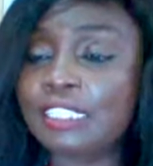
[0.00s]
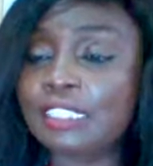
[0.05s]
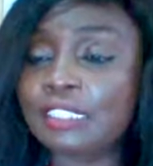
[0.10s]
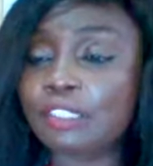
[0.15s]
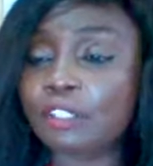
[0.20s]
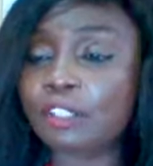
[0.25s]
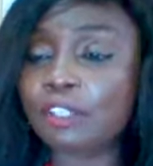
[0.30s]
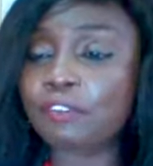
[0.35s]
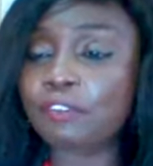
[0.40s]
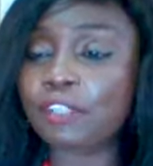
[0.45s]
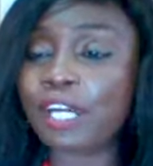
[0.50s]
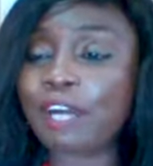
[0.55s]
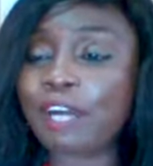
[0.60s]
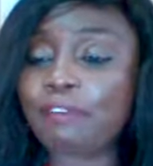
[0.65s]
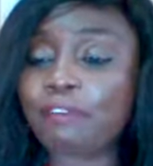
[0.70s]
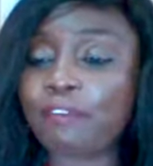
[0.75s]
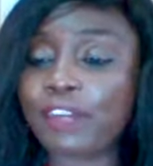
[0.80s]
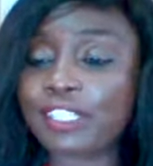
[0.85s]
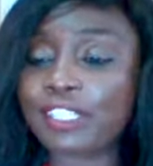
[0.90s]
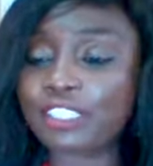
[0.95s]
So if you
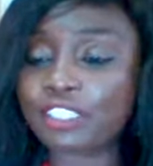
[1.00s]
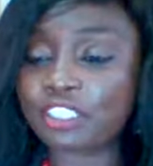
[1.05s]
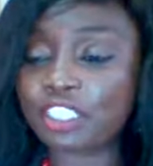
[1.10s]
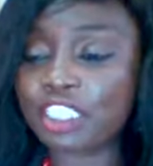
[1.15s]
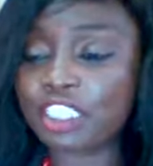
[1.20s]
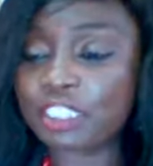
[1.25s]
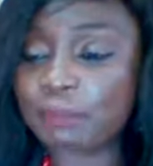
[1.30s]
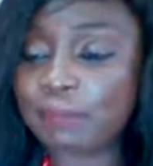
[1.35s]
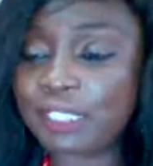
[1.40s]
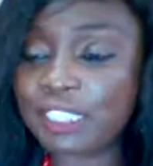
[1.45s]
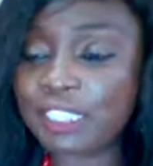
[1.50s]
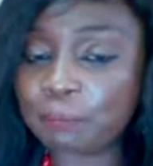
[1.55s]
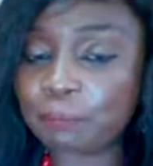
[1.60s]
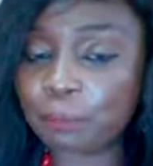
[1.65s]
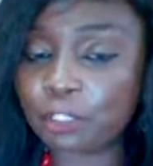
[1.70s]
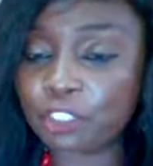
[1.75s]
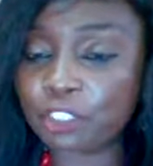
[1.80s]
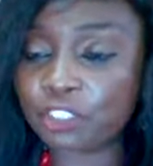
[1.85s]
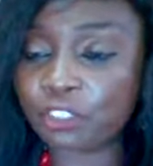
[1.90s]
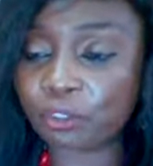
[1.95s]
have questions, please
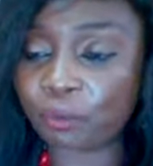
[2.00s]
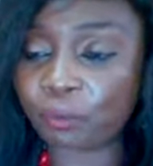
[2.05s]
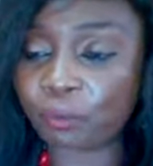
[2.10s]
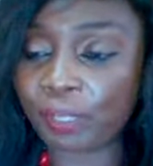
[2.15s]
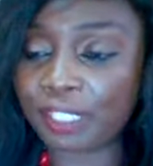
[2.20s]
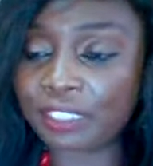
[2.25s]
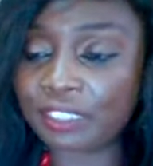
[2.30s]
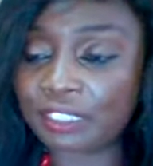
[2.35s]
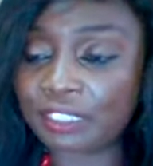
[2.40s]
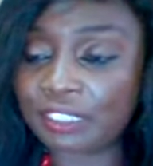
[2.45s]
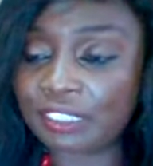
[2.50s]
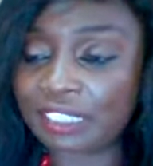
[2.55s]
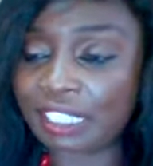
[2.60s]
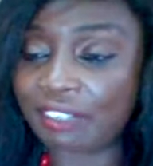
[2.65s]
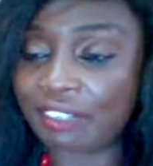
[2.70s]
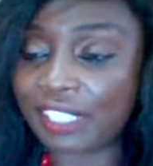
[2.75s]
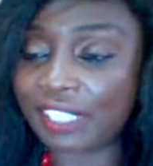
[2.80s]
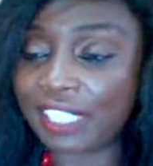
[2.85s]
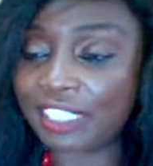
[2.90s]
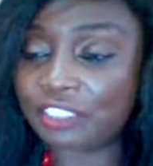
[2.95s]
post your questions.
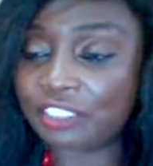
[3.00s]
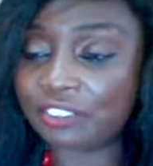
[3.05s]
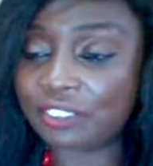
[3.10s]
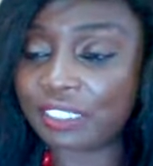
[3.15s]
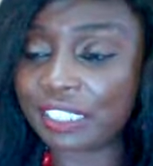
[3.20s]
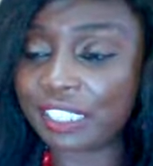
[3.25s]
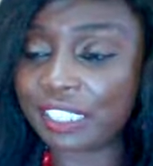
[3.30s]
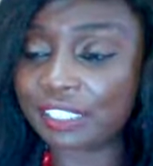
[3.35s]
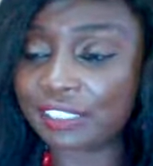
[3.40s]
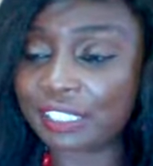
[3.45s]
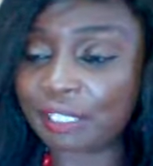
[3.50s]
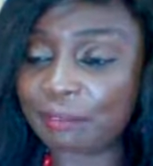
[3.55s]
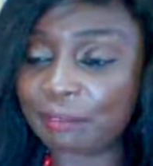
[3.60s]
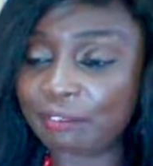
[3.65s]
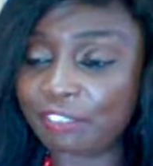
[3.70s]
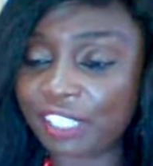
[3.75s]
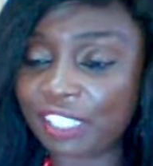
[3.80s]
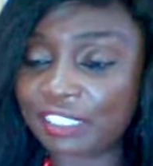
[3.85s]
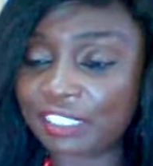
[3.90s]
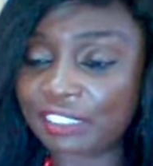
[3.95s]
I would like to take them
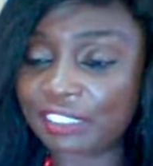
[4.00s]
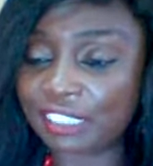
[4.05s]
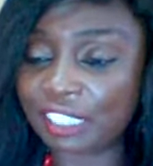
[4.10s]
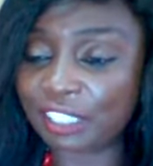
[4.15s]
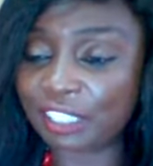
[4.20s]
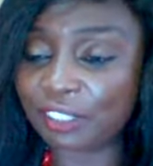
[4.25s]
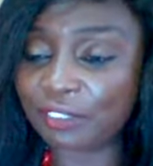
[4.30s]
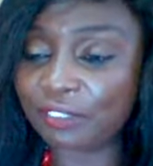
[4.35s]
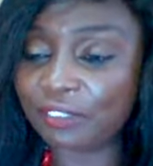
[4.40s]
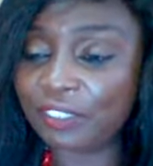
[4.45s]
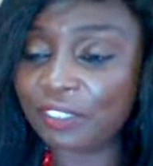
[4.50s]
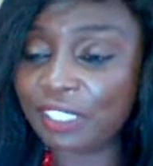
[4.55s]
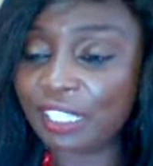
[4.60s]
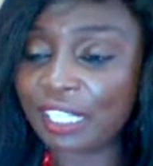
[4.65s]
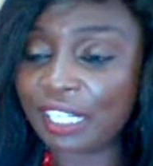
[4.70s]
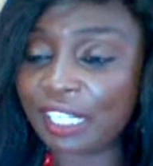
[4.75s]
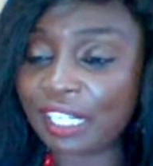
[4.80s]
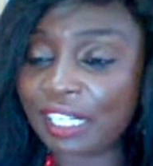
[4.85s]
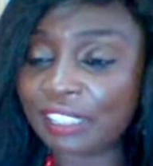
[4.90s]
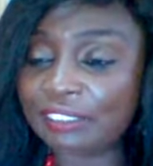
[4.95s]
right now,
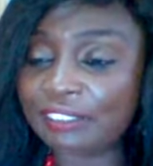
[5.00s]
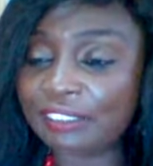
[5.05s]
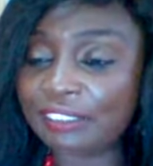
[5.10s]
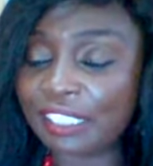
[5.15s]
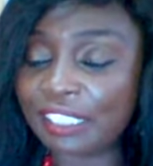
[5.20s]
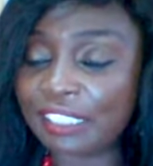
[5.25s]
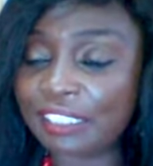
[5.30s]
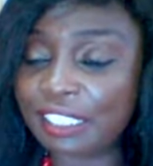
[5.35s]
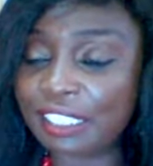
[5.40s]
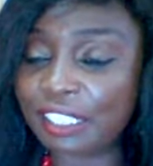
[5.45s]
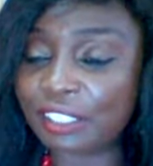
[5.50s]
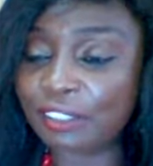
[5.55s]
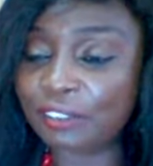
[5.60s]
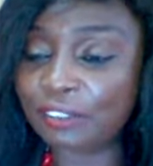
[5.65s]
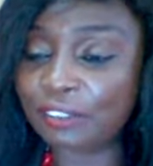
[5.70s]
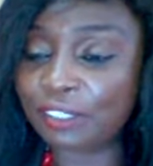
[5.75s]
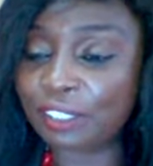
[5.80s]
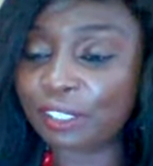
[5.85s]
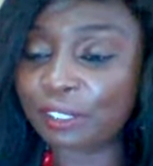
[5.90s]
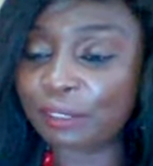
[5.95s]
and then
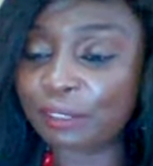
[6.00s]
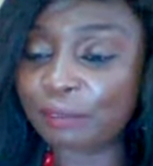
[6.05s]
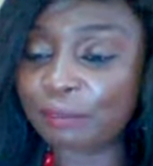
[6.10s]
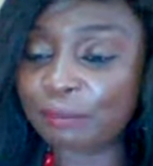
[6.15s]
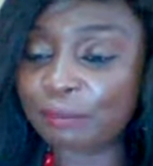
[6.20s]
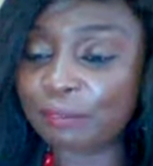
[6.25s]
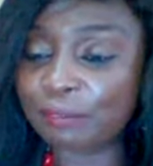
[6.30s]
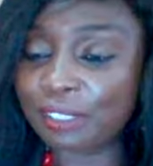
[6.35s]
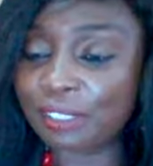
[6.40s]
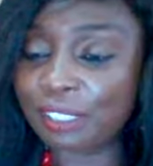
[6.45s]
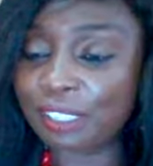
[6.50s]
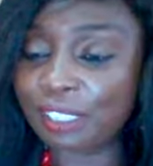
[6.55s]
I'll um,